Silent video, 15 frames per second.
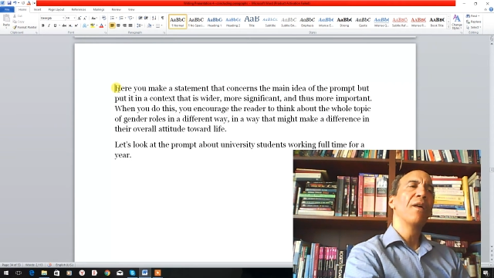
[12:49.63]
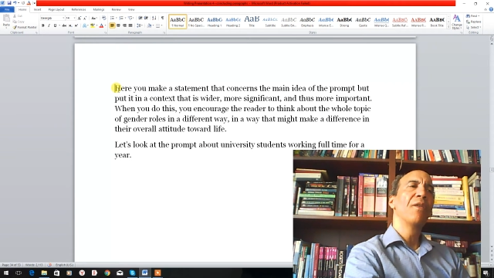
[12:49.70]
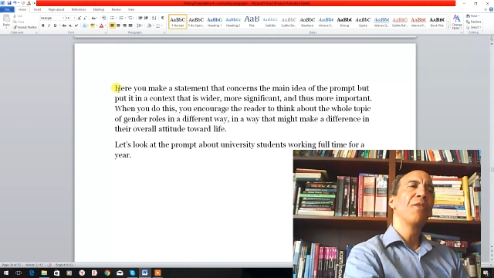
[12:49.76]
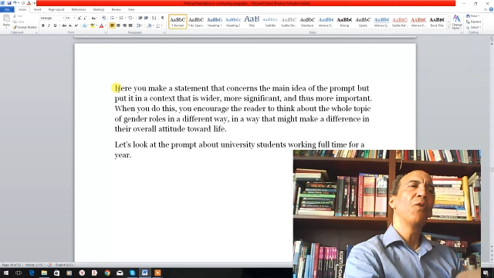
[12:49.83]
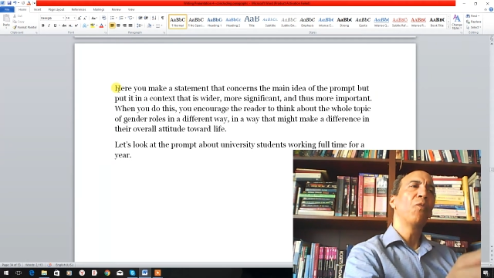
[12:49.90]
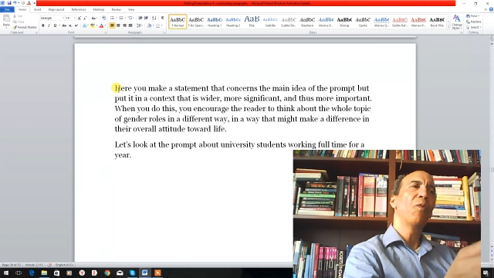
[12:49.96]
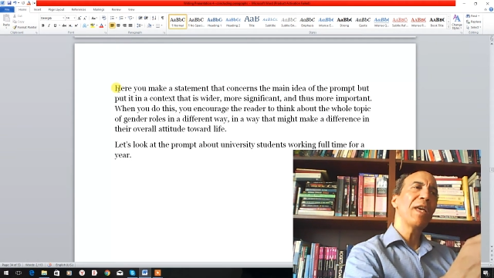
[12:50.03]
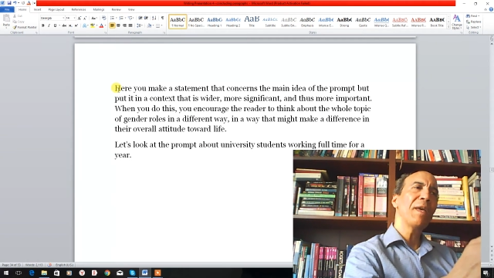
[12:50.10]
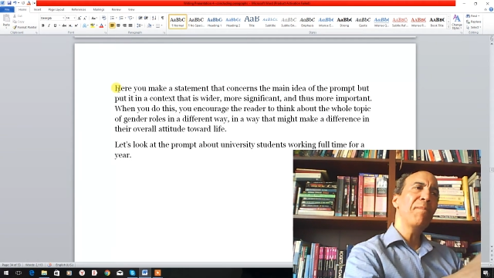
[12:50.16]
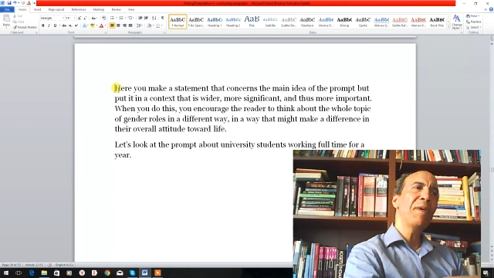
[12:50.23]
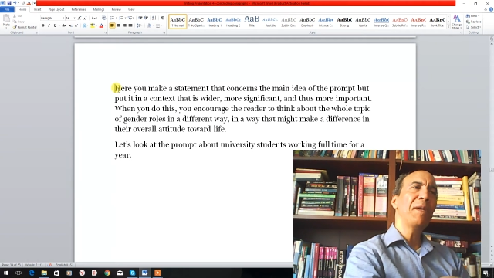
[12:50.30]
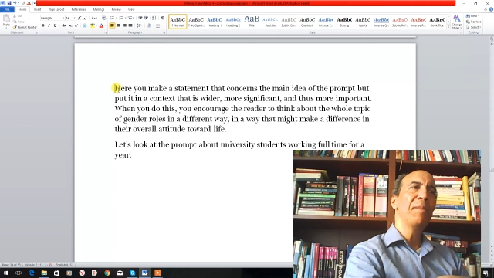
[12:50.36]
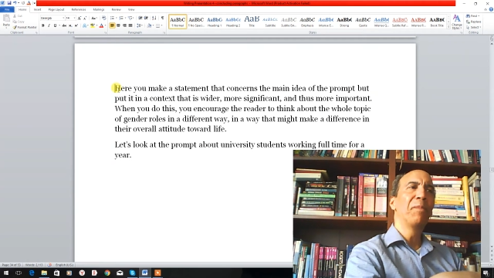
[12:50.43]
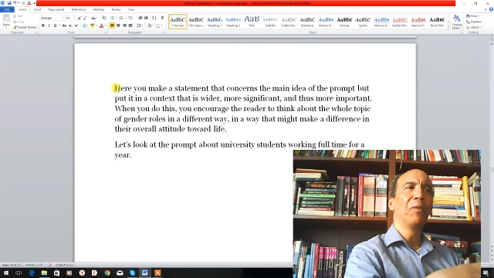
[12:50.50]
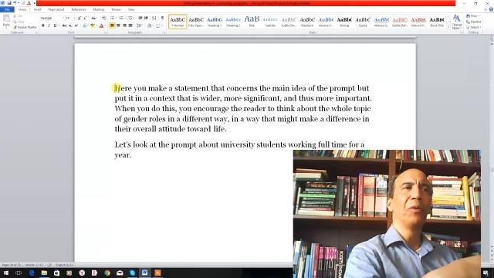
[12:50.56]
the way
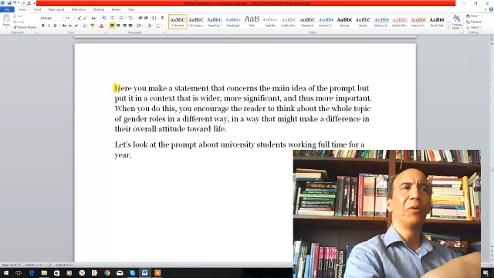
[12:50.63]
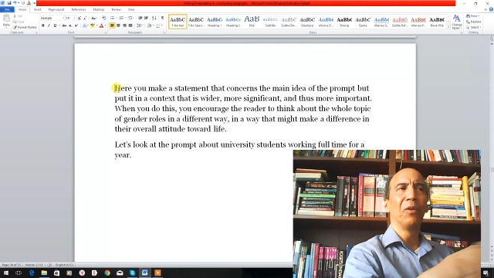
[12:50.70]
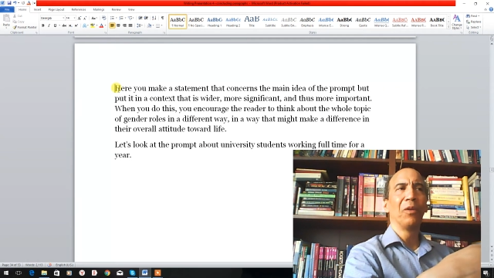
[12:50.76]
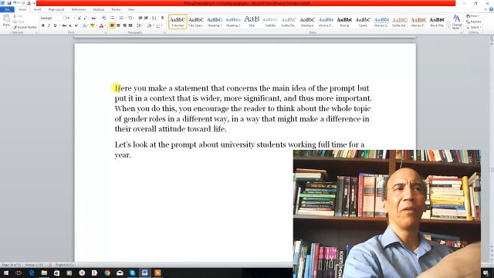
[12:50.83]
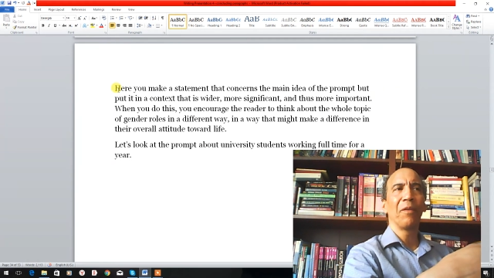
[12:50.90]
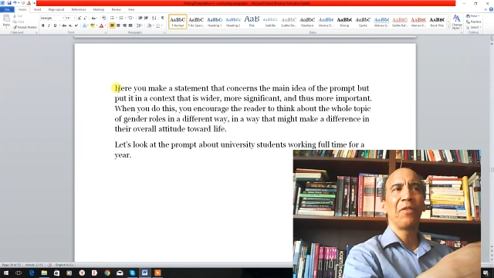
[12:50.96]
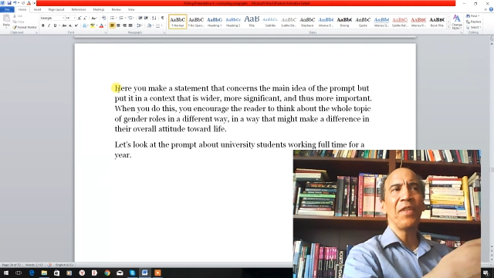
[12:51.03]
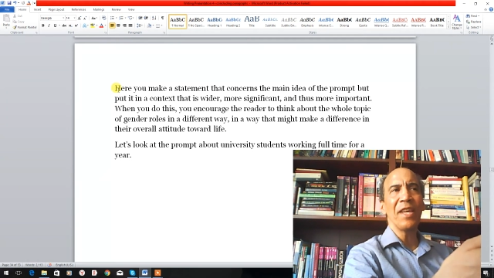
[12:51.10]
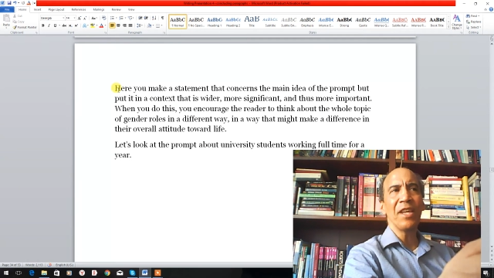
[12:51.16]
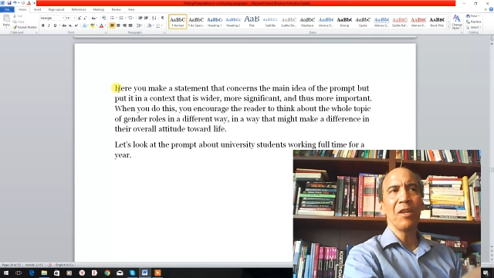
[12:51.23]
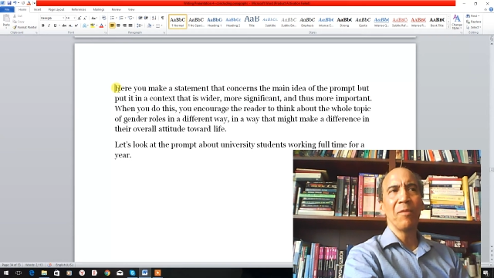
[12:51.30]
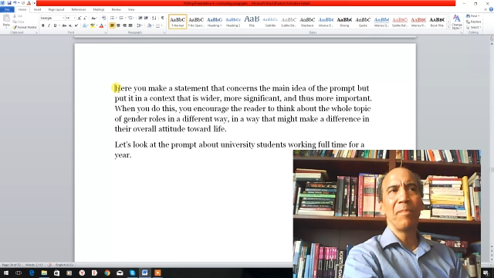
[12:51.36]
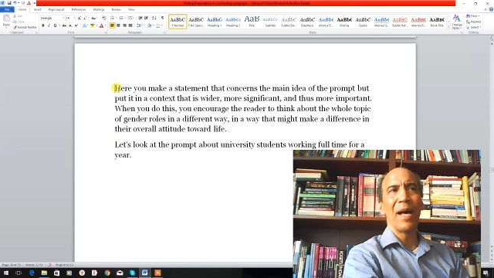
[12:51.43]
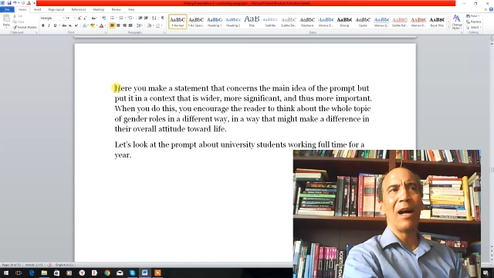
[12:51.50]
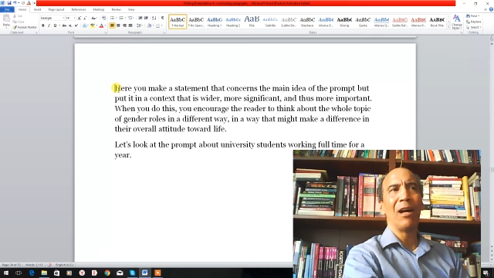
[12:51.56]
people think
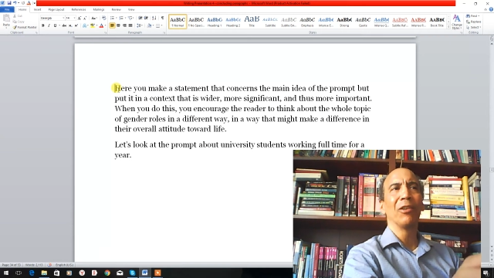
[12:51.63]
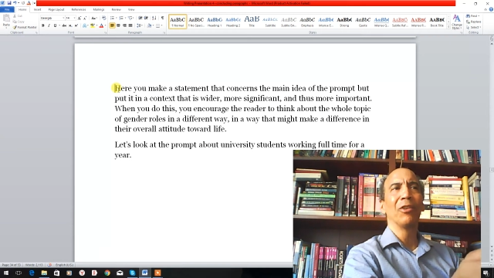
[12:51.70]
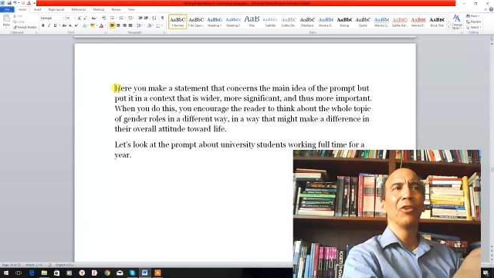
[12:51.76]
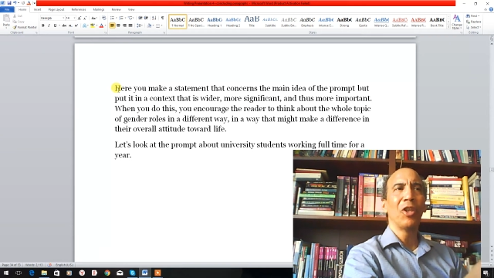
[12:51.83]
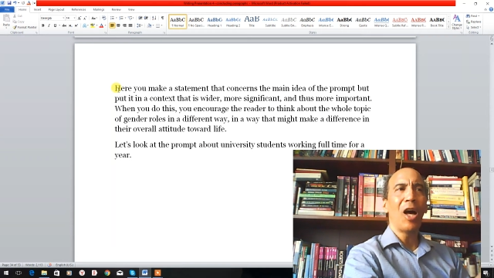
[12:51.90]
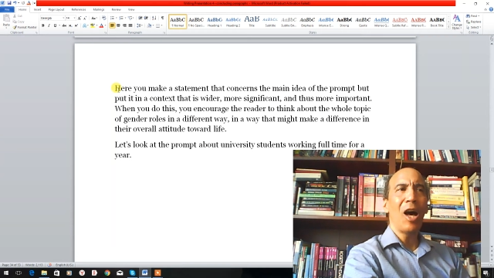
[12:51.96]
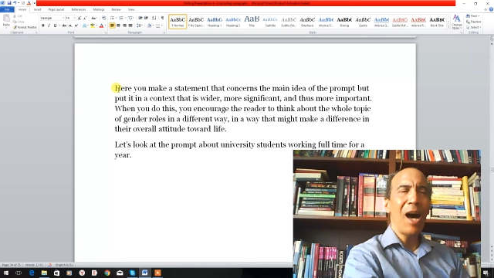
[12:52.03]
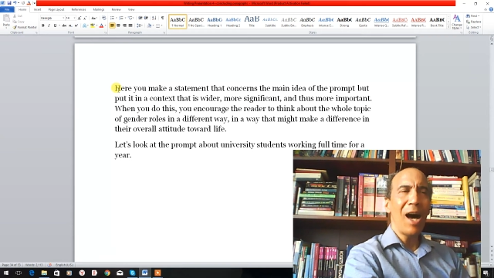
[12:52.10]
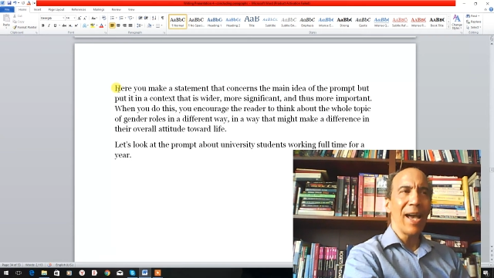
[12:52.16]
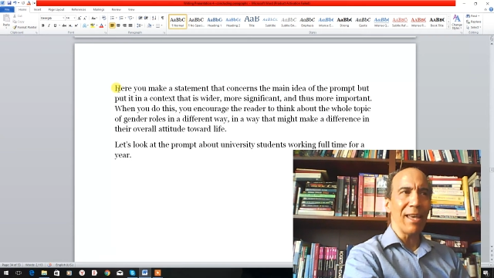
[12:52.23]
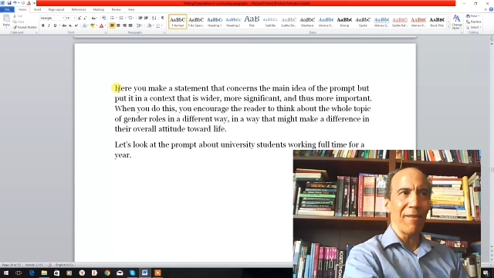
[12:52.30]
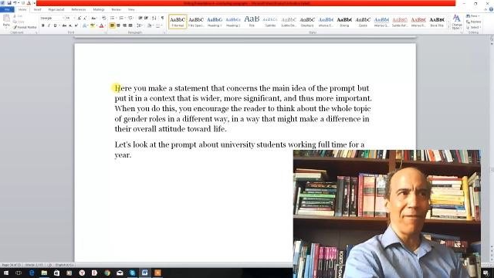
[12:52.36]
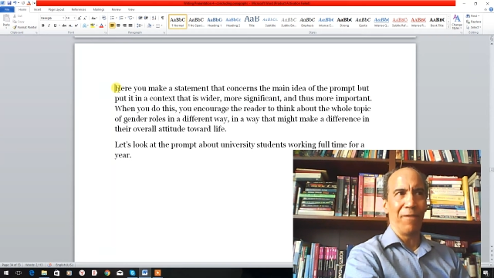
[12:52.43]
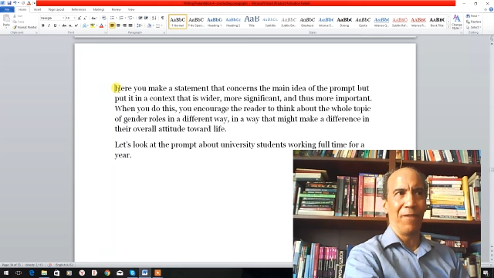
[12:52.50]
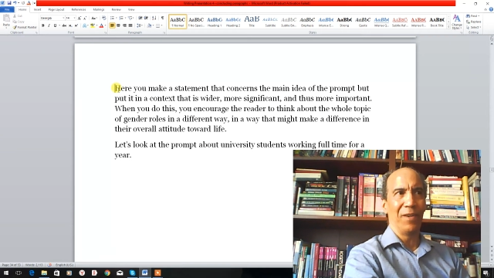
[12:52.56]
about
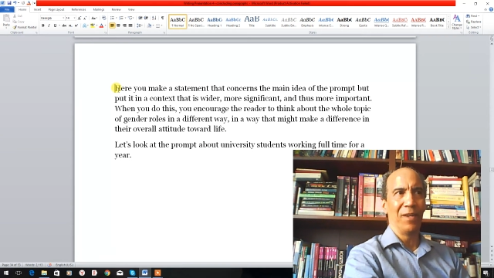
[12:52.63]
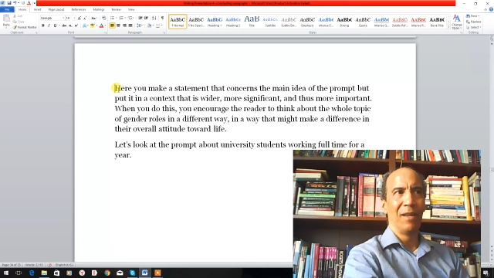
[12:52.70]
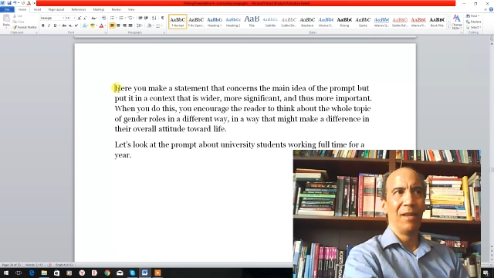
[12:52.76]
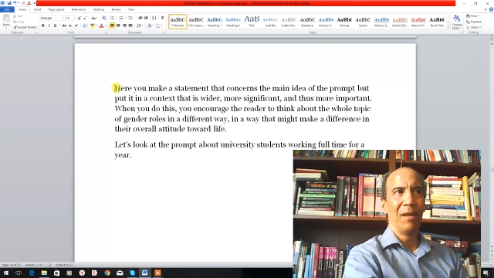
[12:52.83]
life,